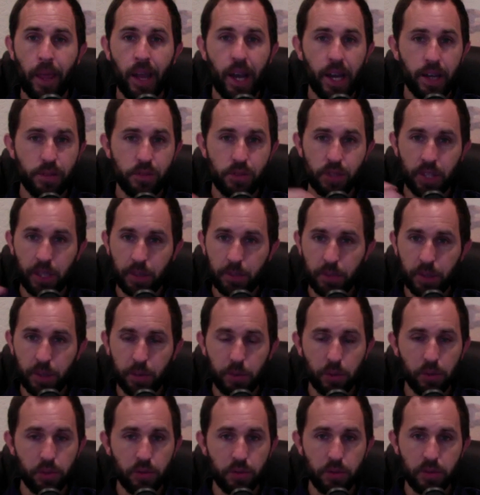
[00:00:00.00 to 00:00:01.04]
I've seen
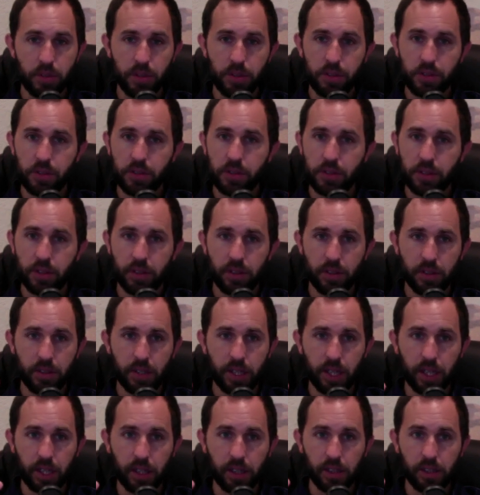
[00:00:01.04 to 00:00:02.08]
people do this.
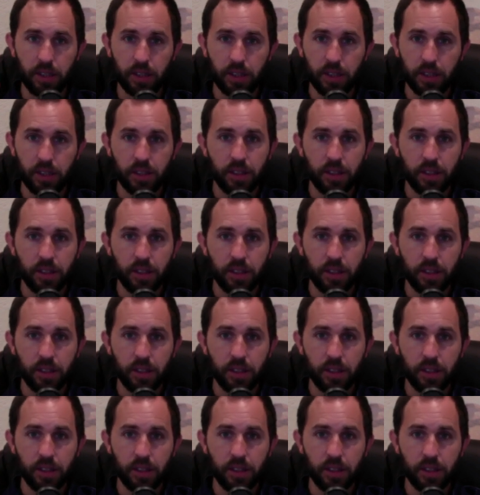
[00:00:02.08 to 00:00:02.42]
Like,